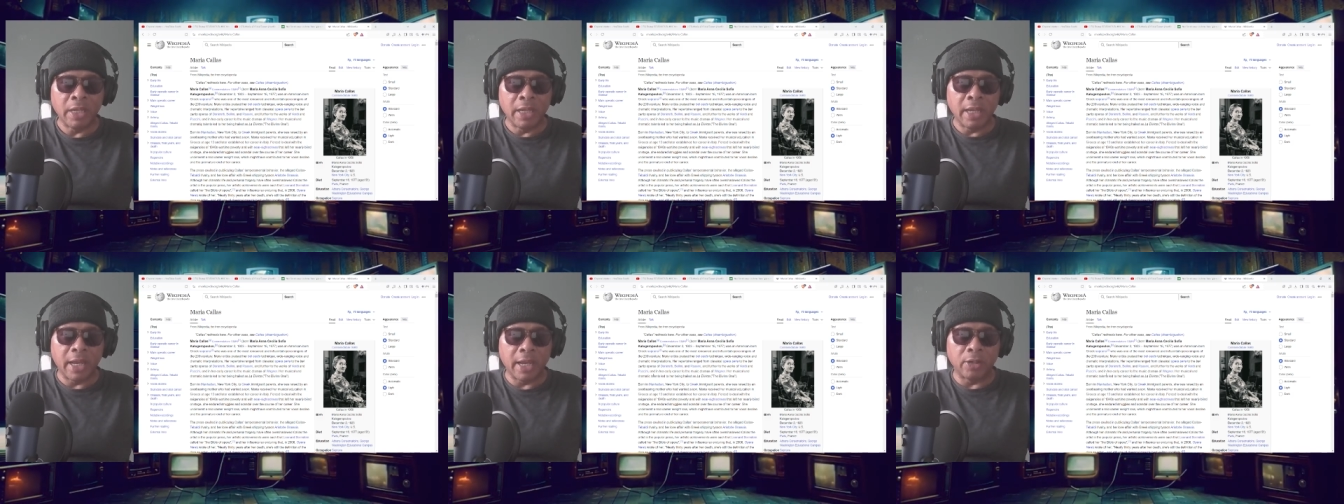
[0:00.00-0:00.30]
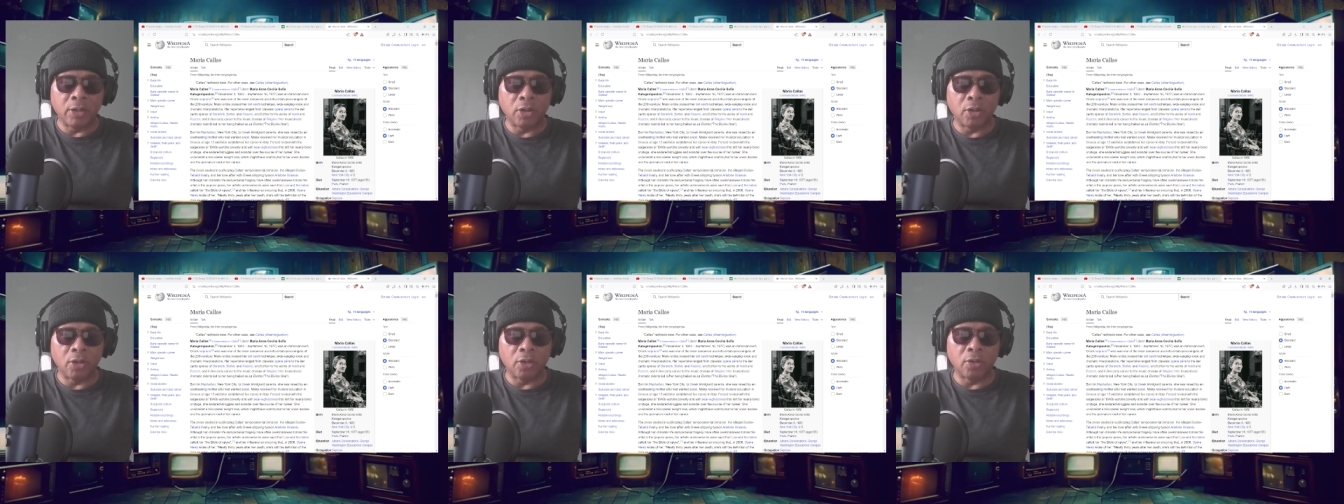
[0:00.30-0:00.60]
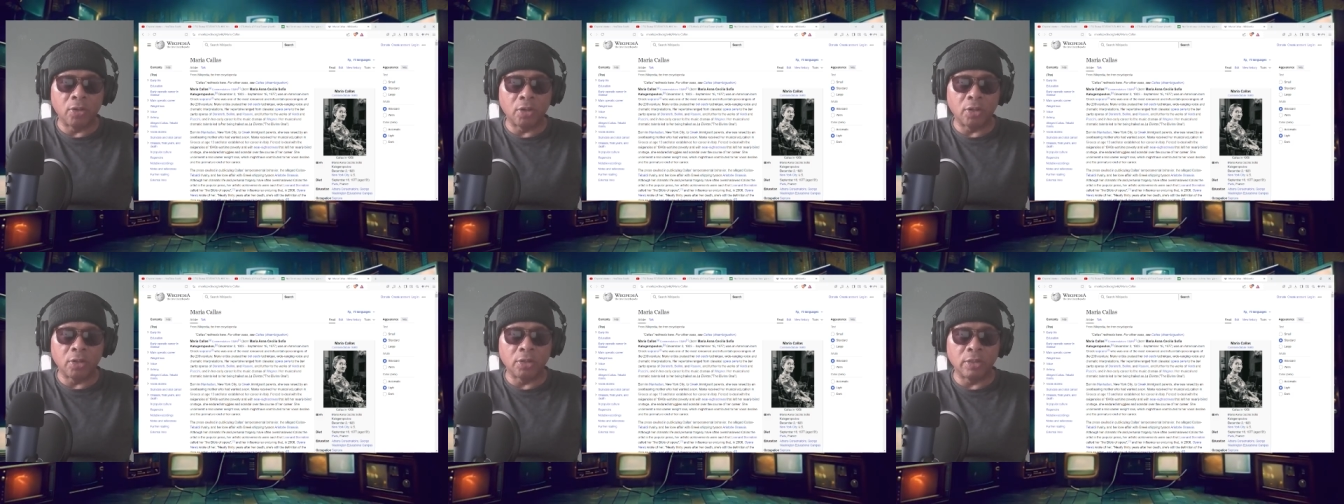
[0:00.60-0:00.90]
And
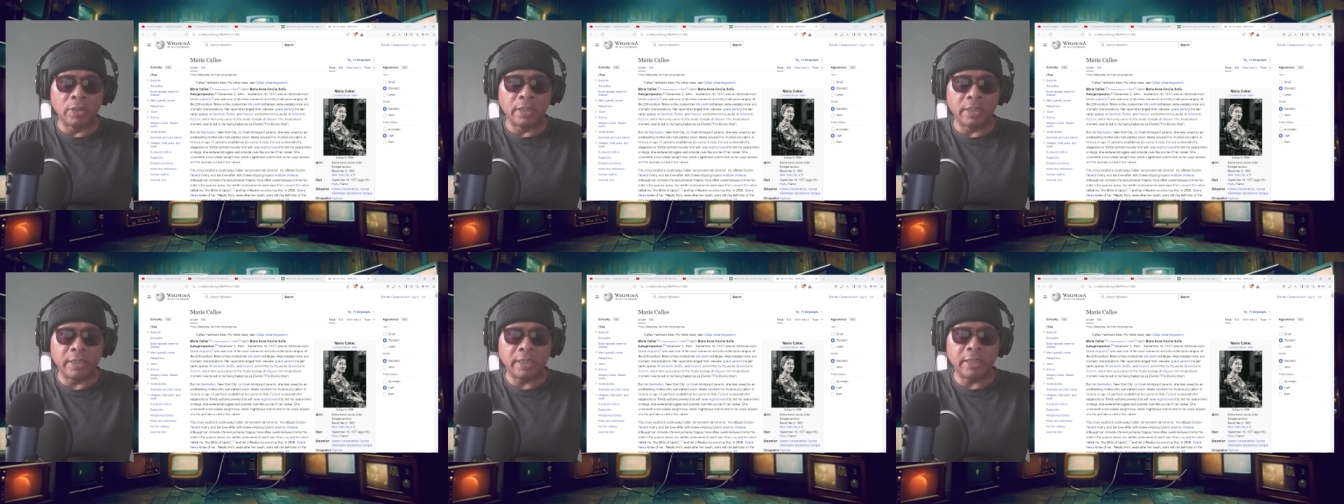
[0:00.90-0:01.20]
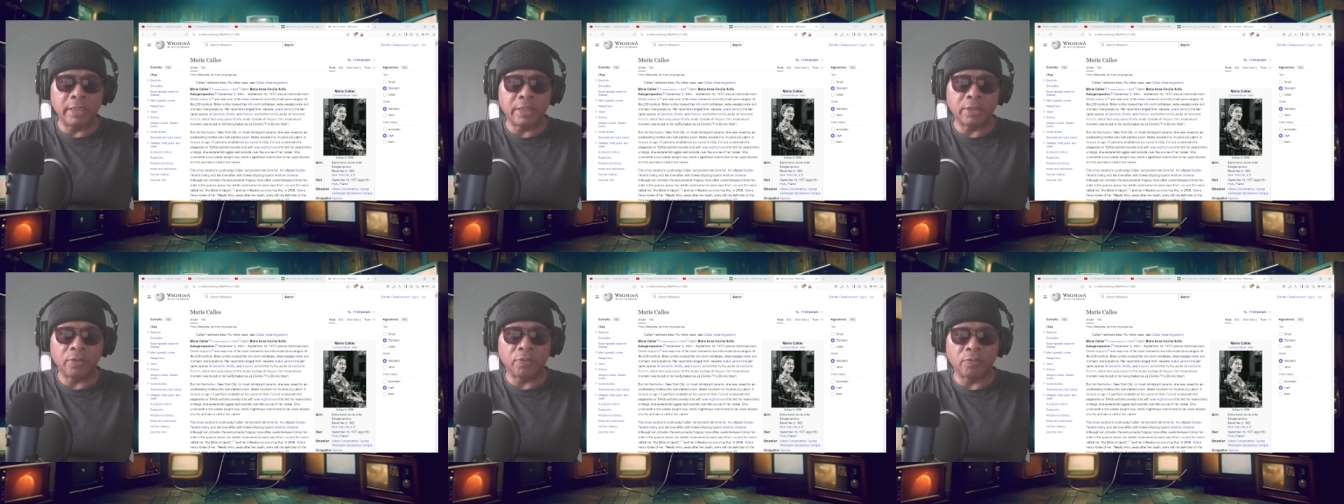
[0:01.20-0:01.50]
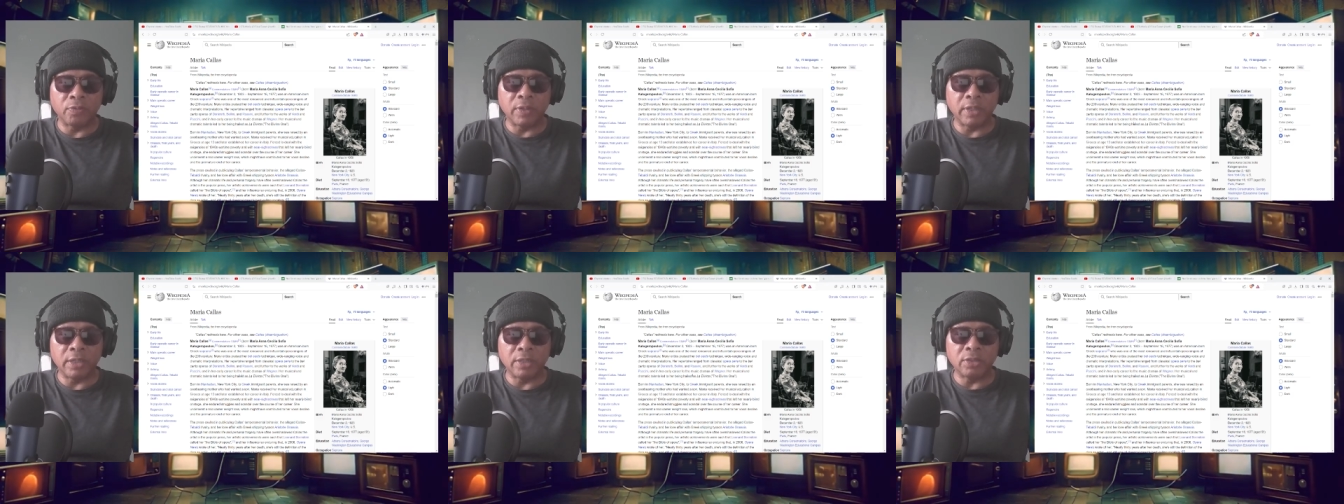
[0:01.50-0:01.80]
her early
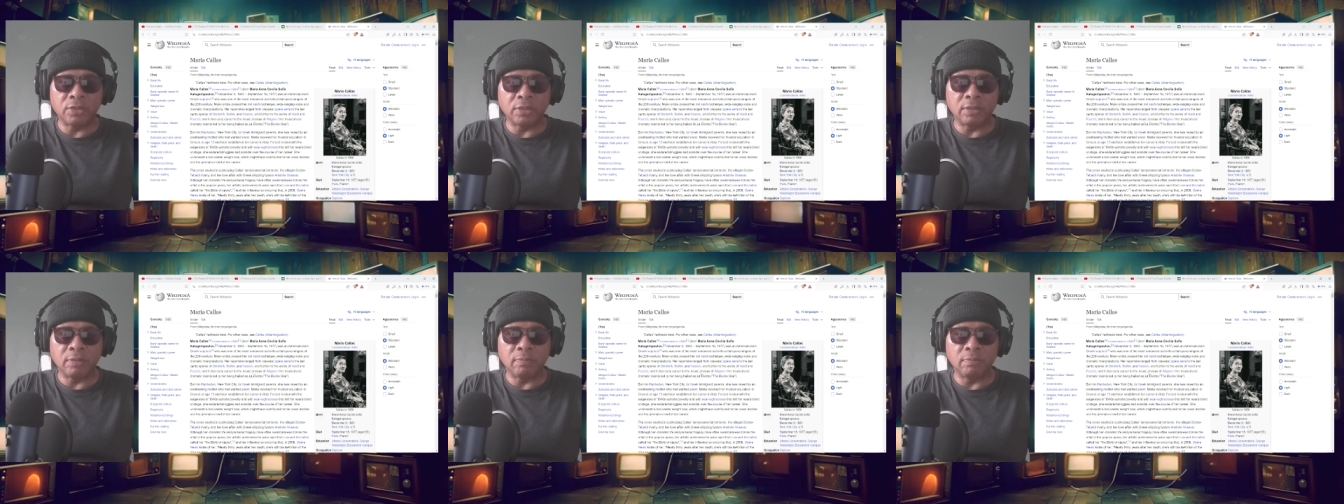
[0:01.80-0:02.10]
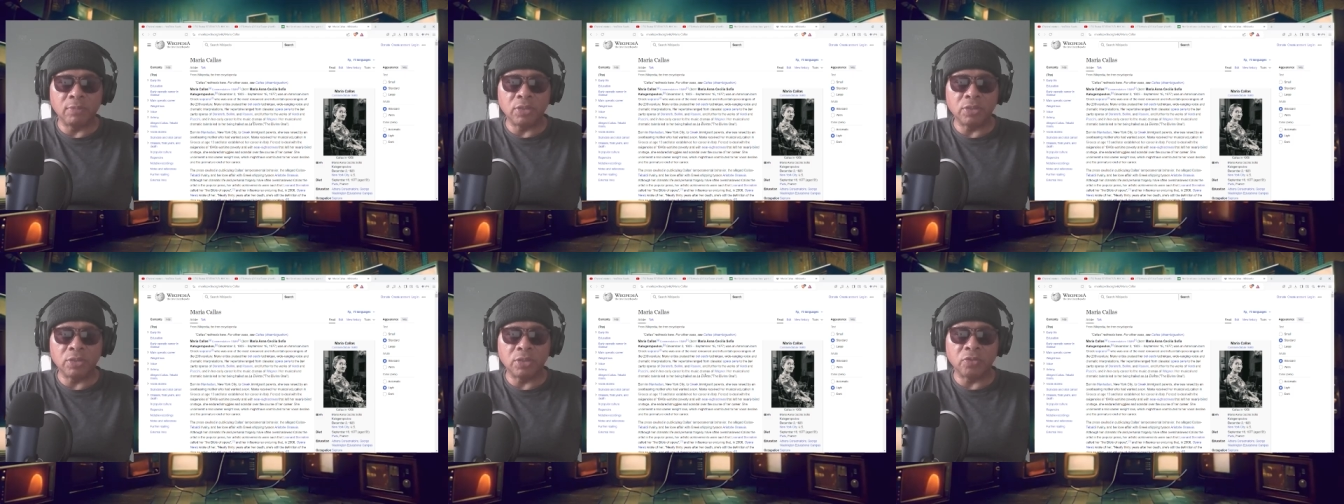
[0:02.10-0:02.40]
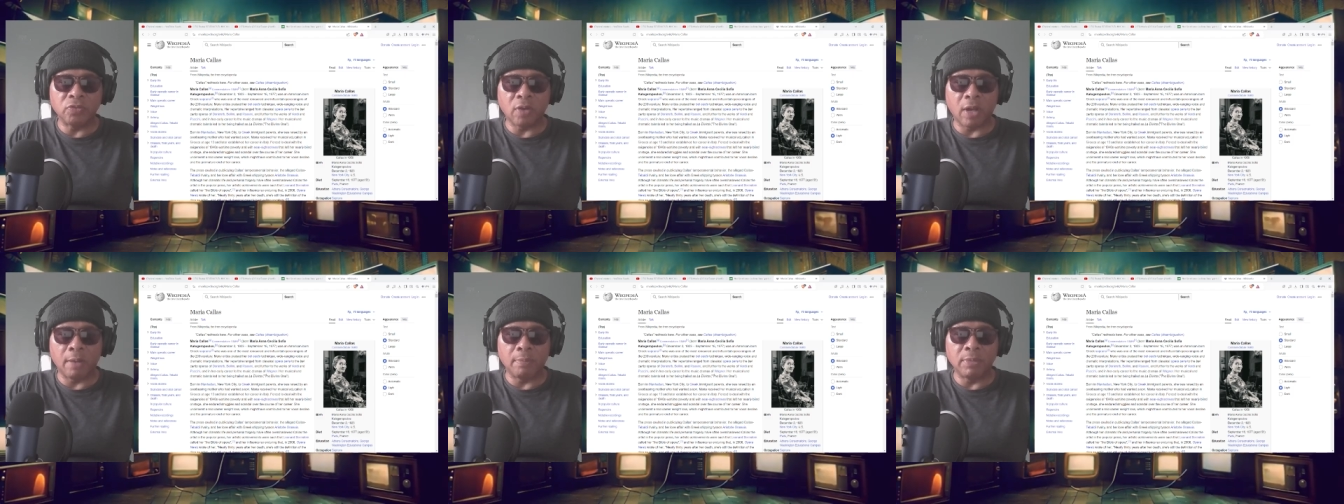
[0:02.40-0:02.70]
career to the music
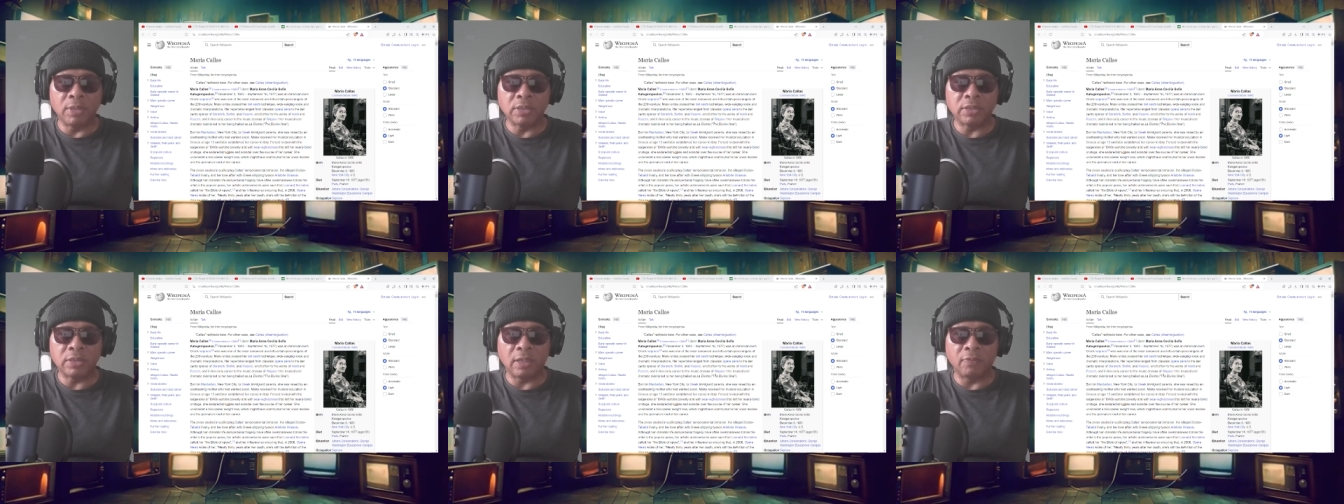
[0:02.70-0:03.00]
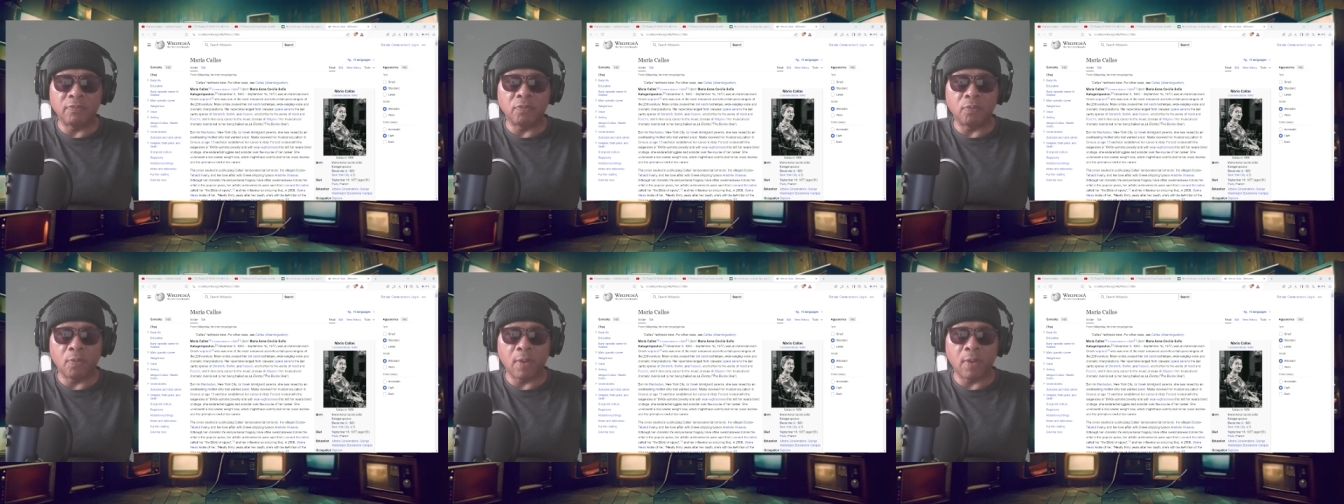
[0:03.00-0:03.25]
dramas of